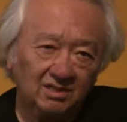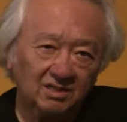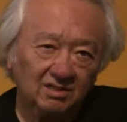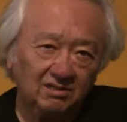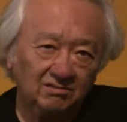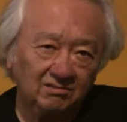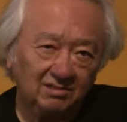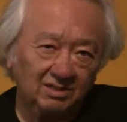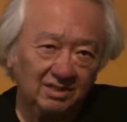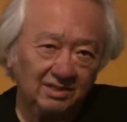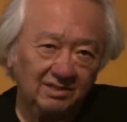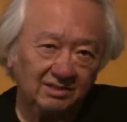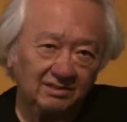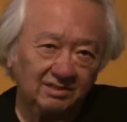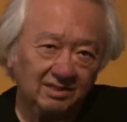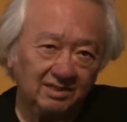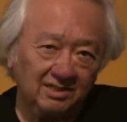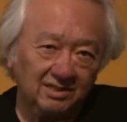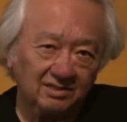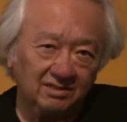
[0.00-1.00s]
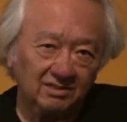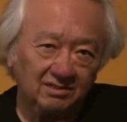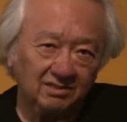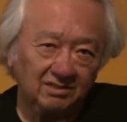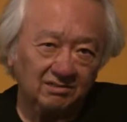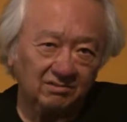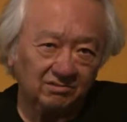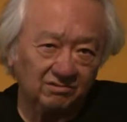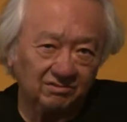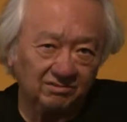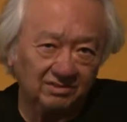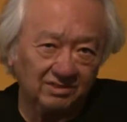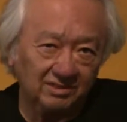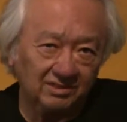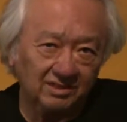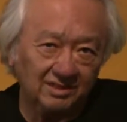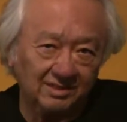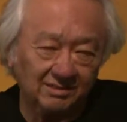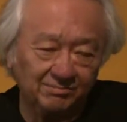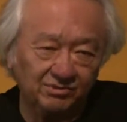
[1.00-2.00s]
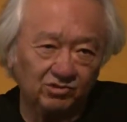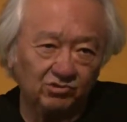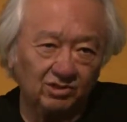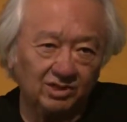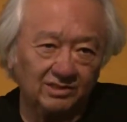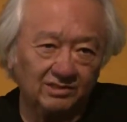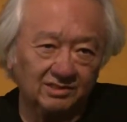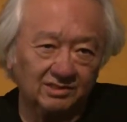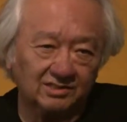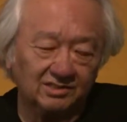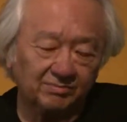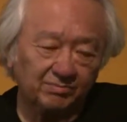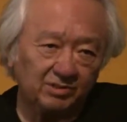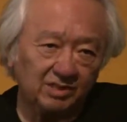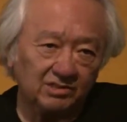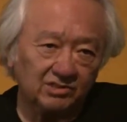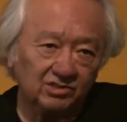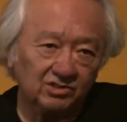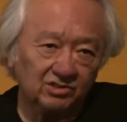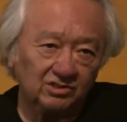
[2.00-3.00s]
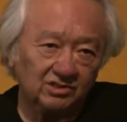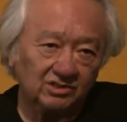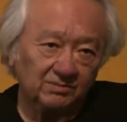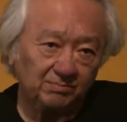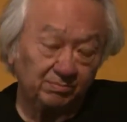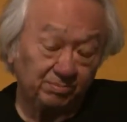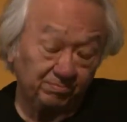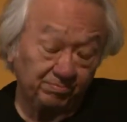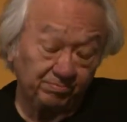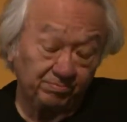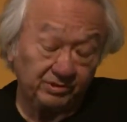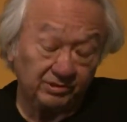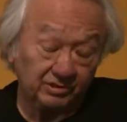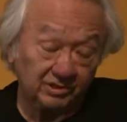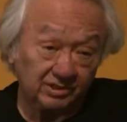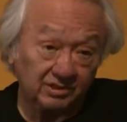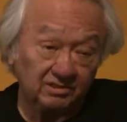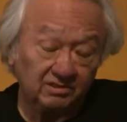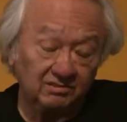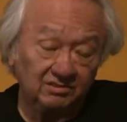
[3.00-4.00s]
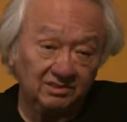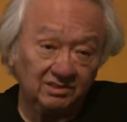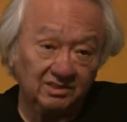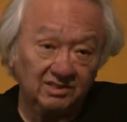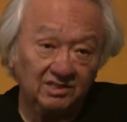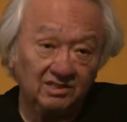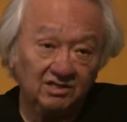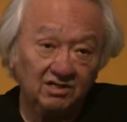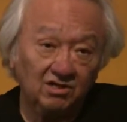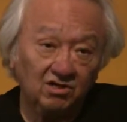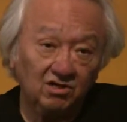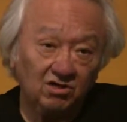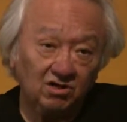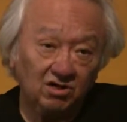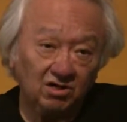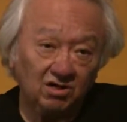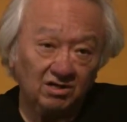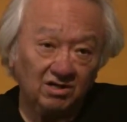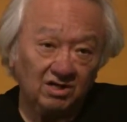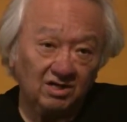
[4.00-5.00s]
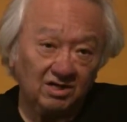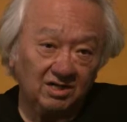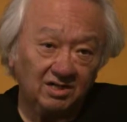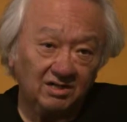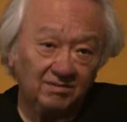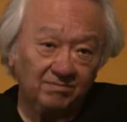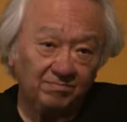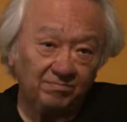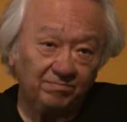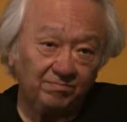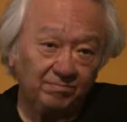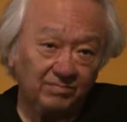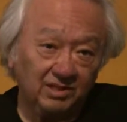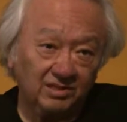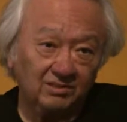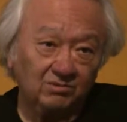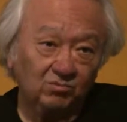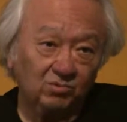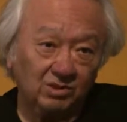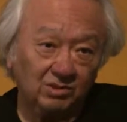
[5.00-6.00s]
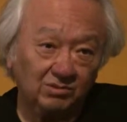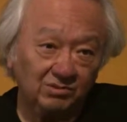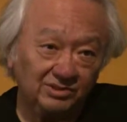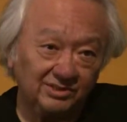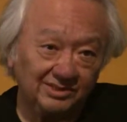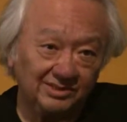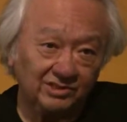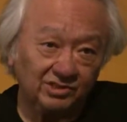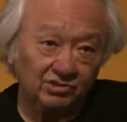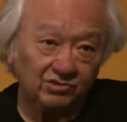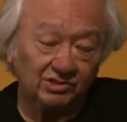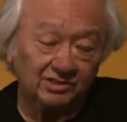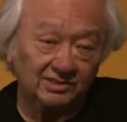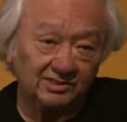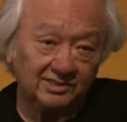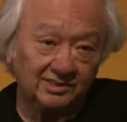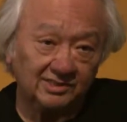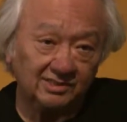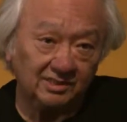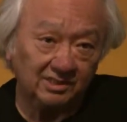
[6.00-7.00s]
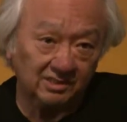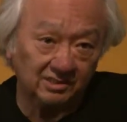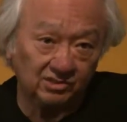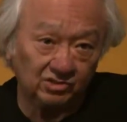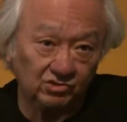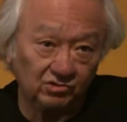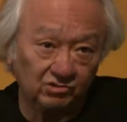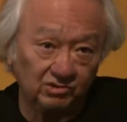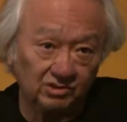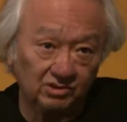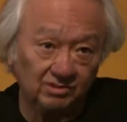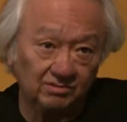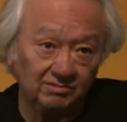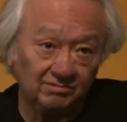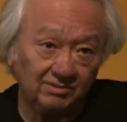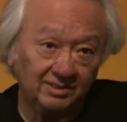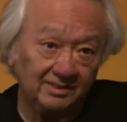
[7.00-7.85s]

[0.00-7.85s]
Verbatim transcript: unlike any other of the abstract expressionists, particularly uh, uh Motherwell was interested in history.